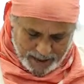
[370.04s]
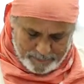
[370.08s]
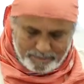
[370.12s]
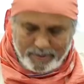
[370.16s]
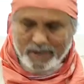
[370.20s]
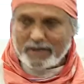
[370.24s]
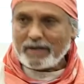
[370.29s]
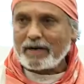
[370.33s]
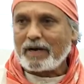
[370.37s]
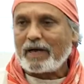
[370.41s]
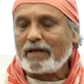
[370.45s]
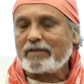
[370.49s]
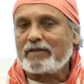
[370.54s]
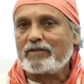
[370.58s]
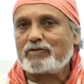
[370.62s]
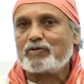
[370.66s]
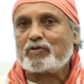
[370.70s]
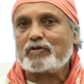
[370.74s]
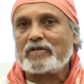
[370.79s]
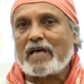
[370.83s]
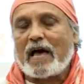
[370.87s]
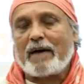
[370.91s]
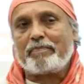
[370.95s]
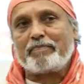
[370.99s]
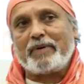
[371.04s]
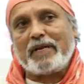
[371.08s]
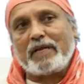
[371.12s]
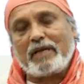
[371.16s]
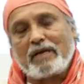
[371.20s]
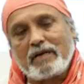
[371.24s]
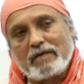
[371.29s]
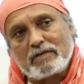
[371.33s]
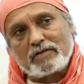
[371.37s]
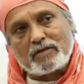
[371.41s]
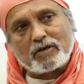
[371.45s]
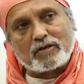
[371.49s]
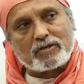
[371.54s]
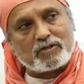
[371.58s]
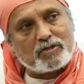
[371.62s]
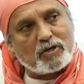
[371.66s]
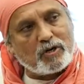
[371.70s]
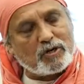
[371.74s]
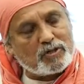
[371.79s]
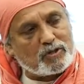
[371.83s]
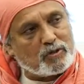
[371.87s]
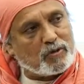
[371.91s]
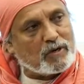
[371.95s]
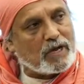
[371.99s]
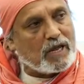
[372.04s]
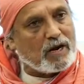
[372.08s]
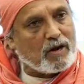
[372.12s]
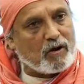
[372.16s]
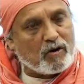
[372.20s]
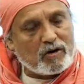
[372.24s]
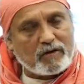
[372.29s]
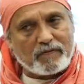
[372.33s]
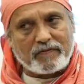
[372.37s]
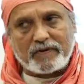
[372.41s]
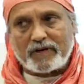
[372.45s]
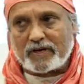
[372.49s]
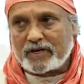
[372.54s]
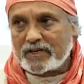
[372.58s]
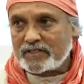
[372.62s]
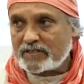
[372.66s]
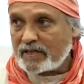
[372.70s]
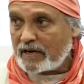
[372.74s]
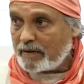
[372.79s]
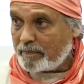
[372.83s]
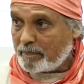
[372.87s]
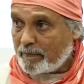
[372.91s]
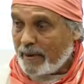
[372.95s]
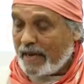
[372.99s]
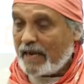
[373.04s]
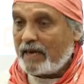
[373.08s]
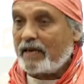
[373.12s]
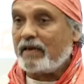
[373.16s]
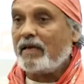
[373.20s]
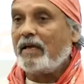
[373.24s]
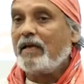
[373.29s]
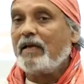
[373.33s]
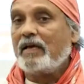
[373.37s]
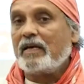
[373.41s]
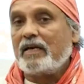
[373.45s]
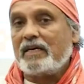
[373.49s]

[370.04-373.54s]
happening, Josh took a lot of interest and pain.